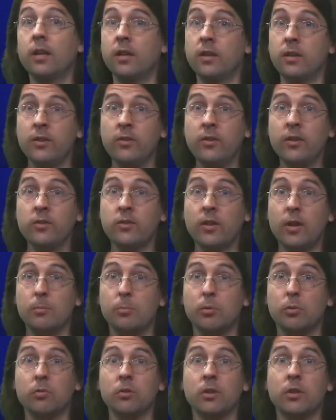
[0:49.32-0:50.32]
In this
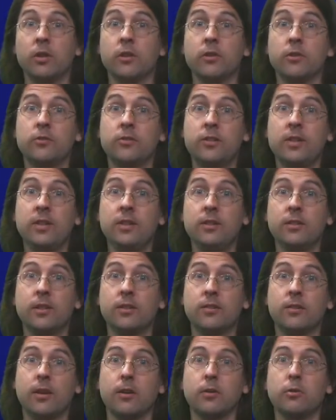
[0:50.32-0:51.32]
example, you see
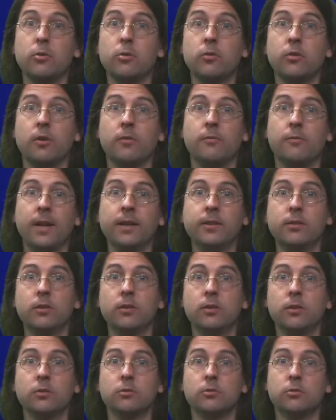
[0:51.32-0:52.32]
that you can use a
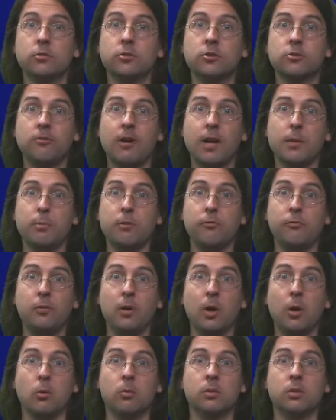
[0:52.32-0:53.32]
vector to describe a
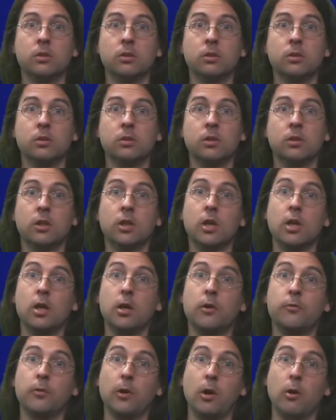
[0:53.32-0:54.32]
flow.
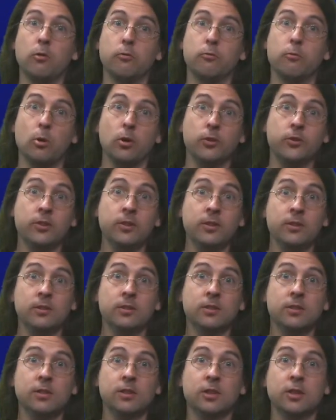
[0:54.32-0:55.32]
A flow of water,
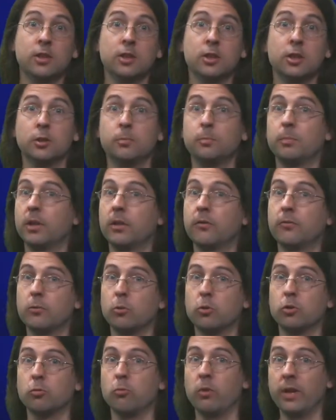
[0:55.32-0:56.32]
but
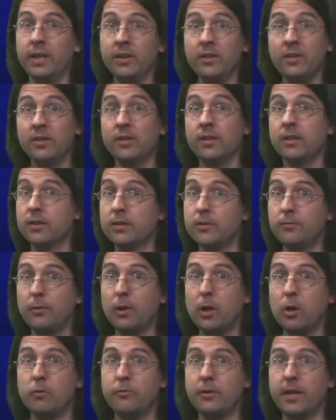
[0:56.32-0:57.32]
of course wind is a
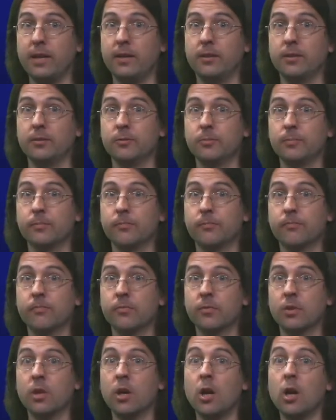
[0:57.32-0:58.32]
flow of air.
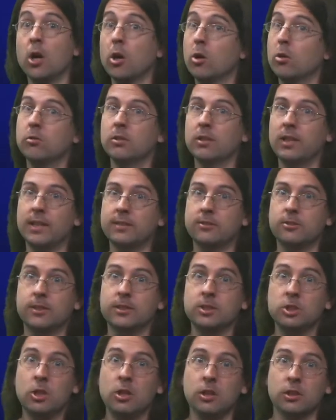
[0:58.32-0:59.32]
Or
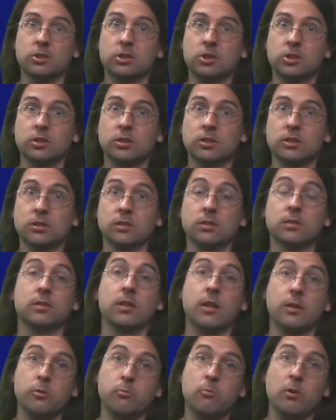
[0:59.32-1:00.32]
electric charge,
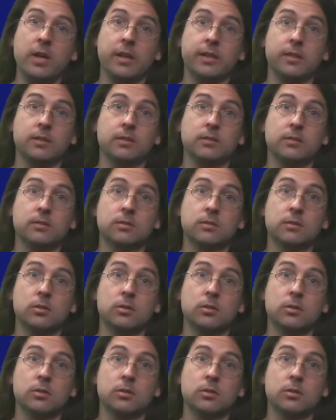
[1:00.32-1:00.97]
down a wire.